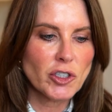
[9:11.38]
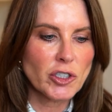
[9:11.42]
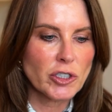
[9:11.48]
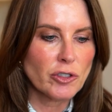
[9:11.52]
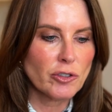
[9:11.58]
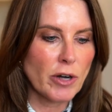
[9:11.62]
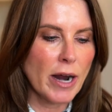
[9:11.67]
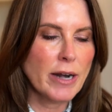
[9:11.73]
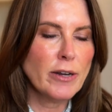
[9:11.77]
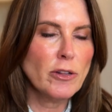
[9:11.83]
just
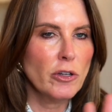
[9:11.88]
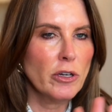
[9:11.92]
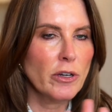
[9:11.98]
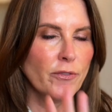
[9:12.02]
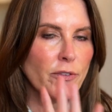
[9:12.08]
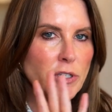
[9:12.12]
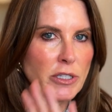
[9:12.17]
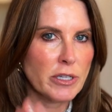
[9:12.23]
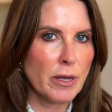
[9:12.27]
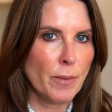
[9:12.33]
try to look
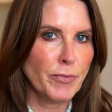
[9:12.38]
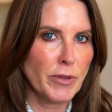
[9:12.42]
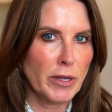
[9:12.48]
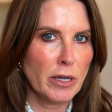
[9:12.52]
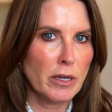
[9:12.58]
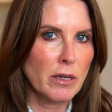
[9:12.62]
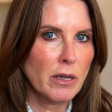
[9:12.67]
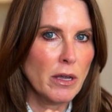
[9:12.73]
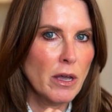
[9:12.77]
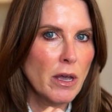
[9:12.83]
for
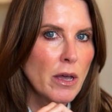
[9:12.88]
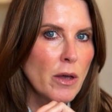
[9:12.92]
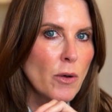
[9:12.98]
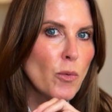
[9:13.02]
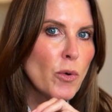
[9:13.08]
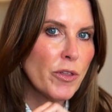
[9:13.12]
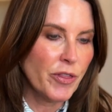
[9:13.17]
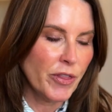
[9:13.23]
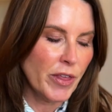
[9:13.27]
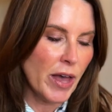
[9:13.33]
something
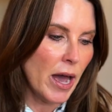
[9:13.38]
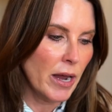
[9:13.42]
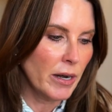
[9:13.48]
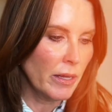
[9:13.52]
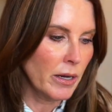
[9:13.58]
with that